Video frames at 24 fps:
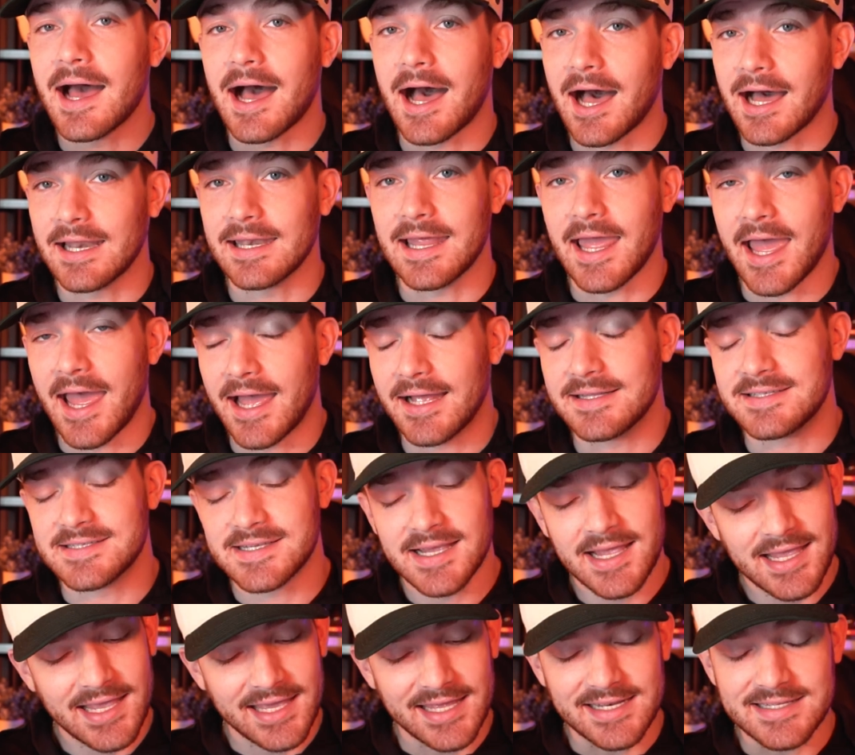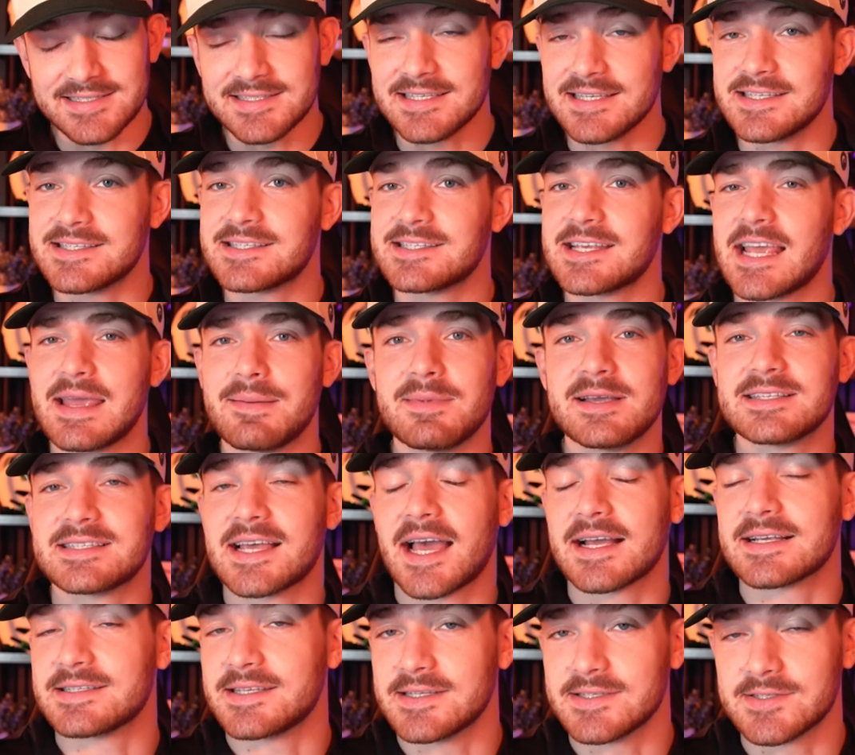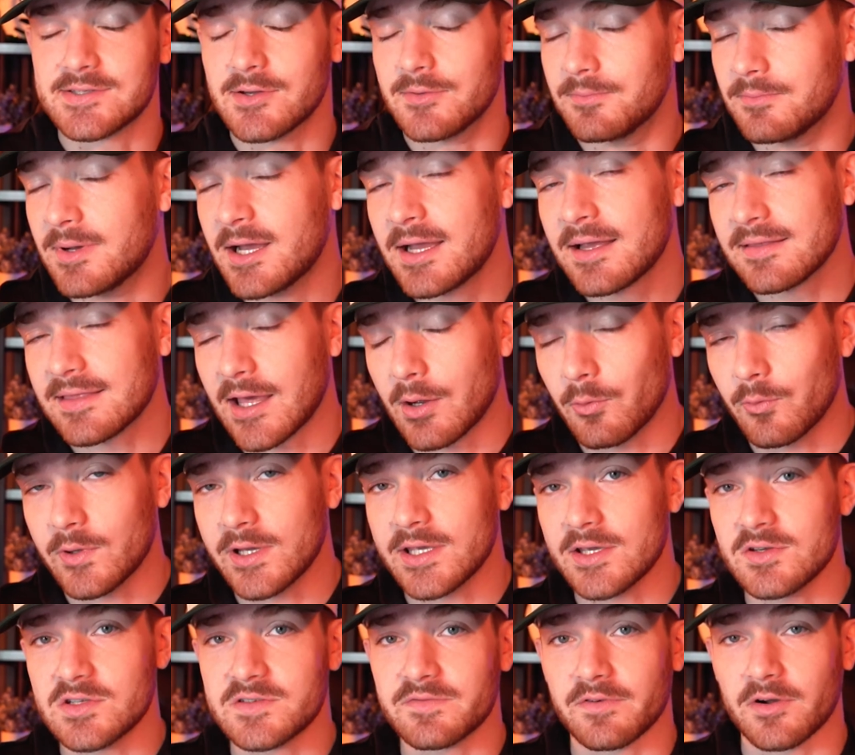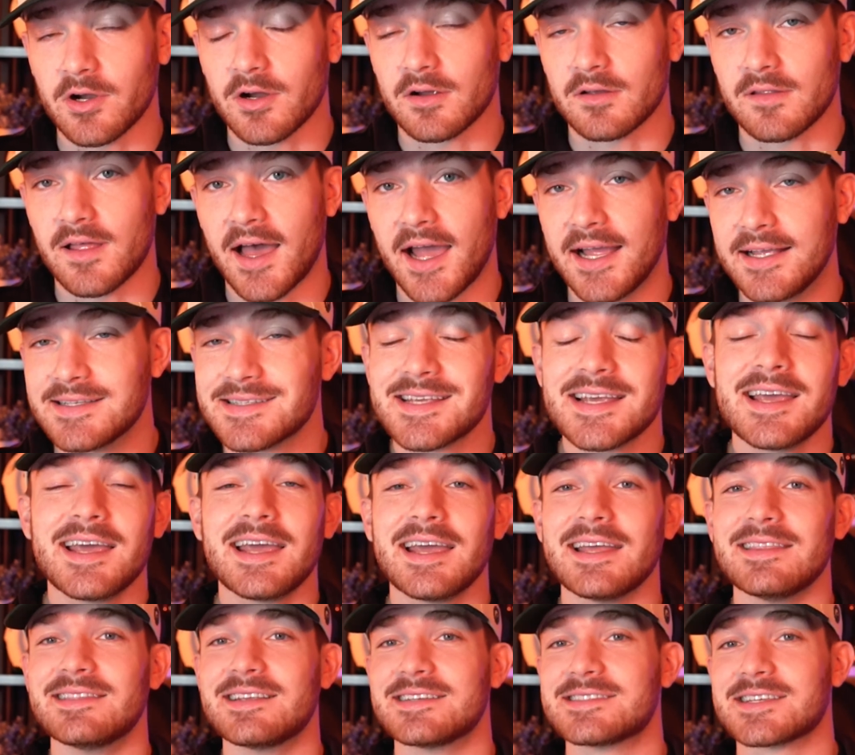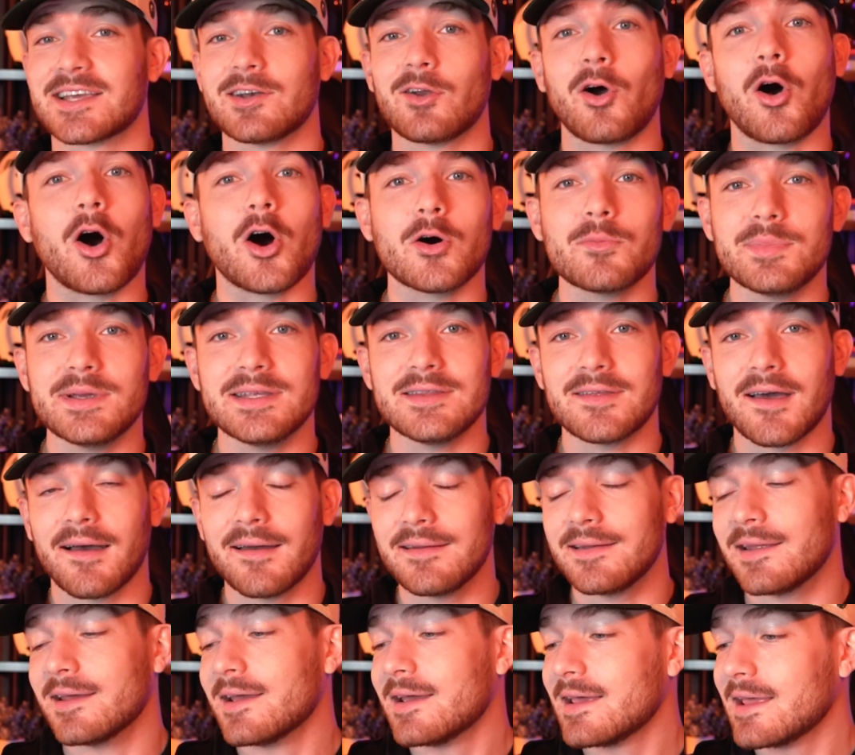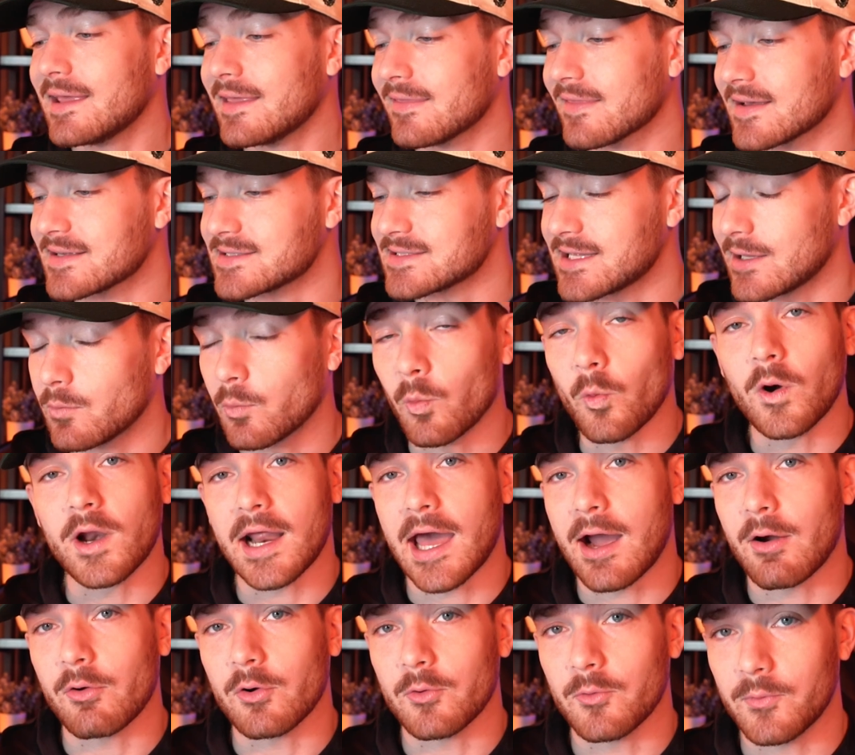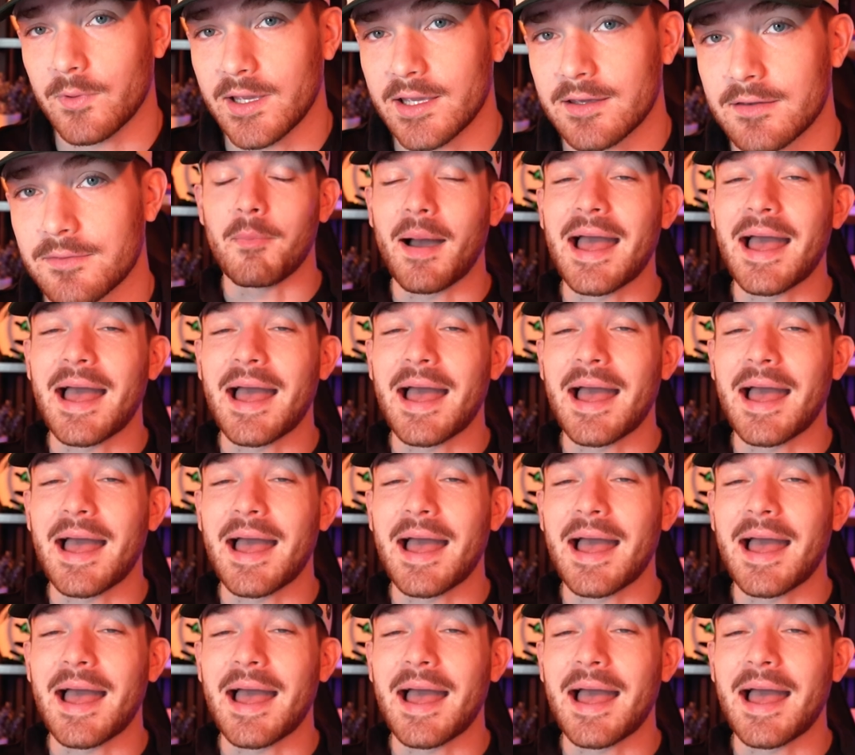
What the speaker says: on ads. And it's the same exact system that we use for our clients, and this can all be done in less than 1 hour a week.